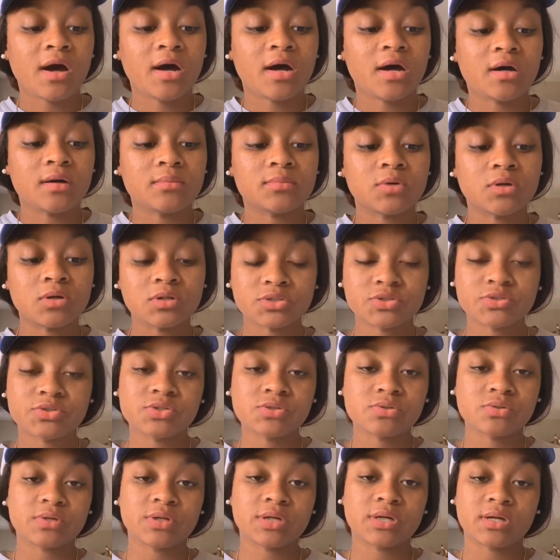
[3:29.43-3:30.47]
Ultra
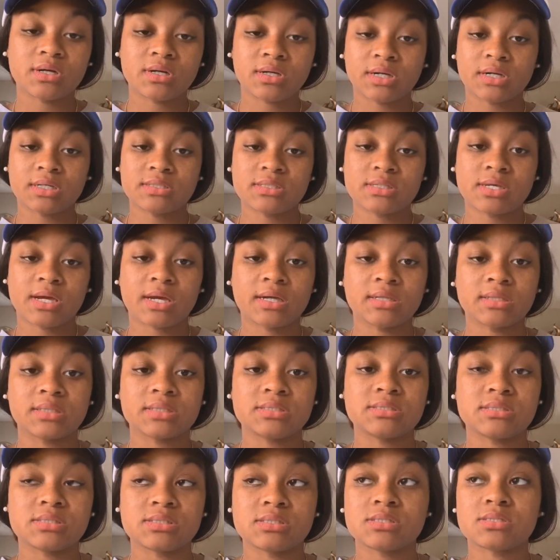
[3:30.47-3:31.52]
Toric contact
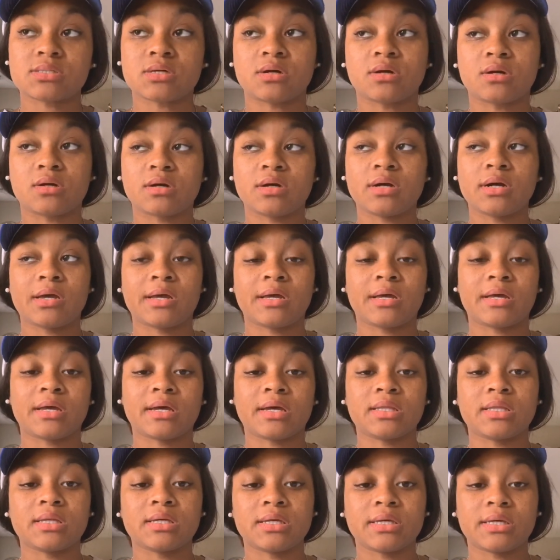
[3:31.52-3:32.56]
lenses are
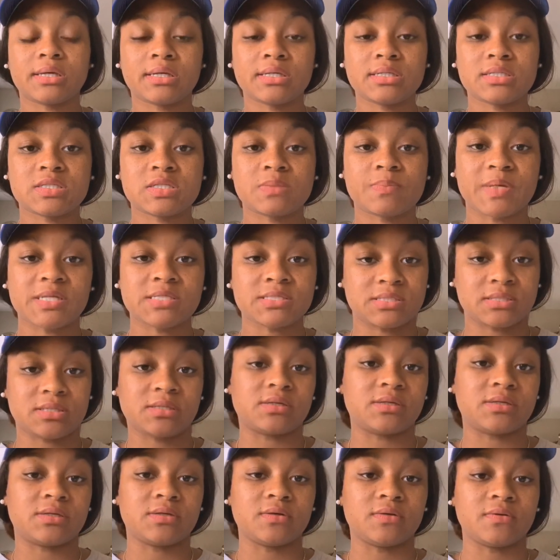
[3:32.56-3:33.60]
hella
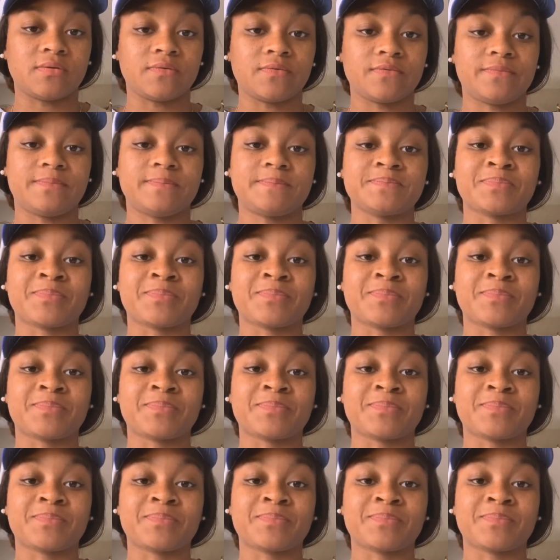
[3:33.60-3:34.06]
expensive.